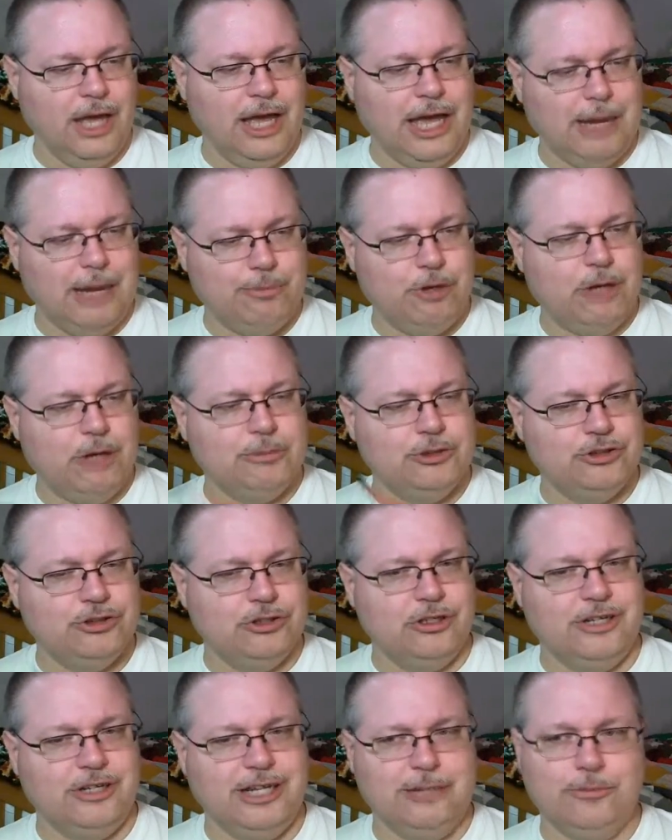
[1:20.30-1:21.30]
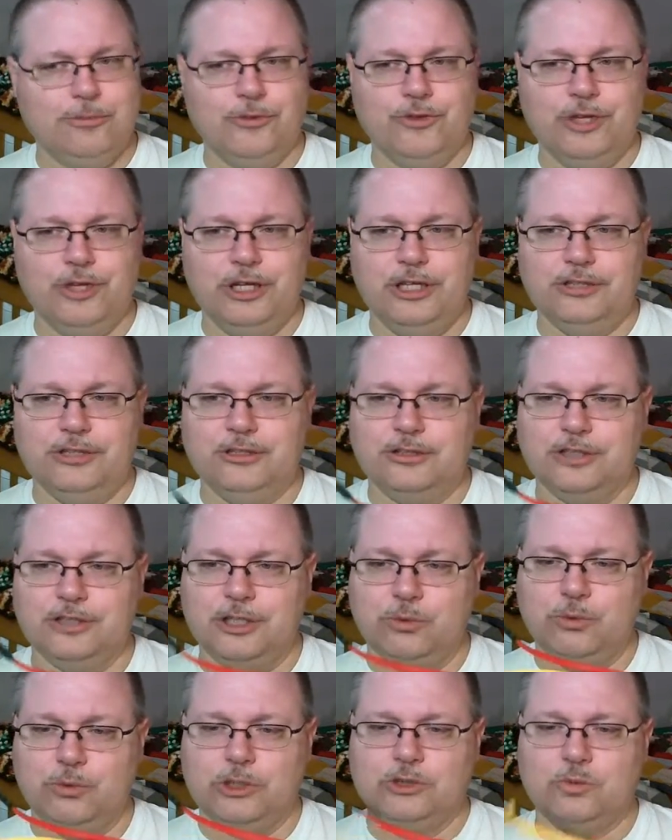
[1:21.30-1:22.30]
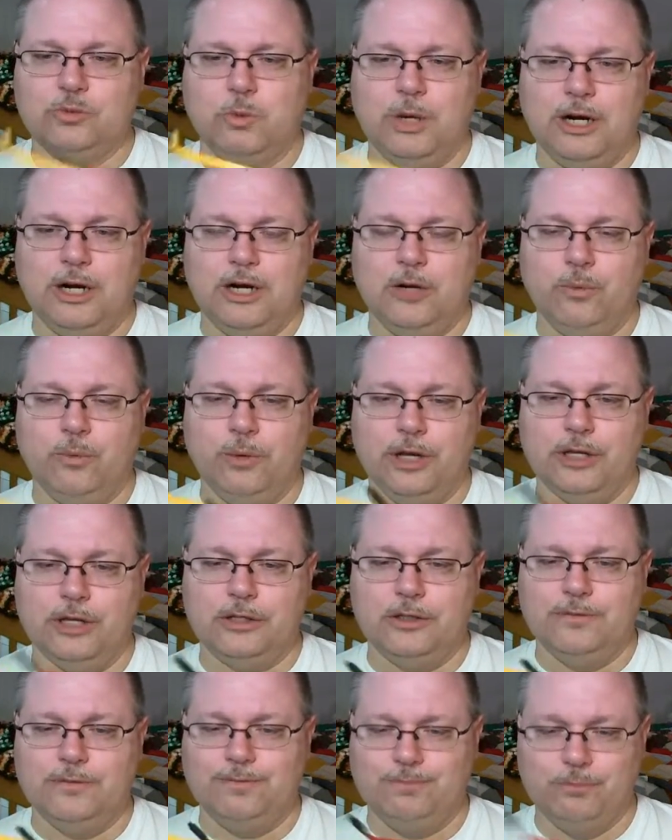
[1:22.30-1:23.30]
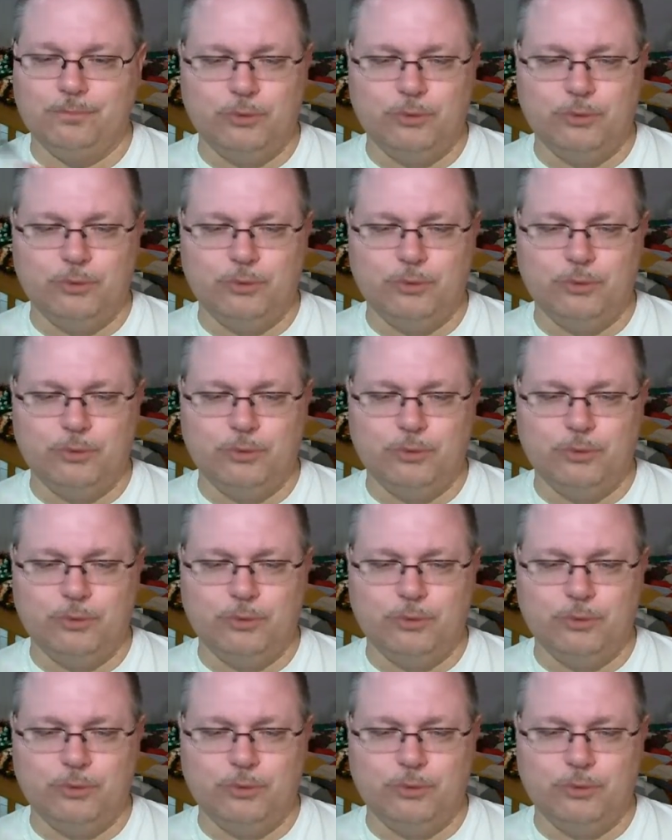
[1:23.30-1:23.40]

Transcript: I probably should have labeled these to see which wire went to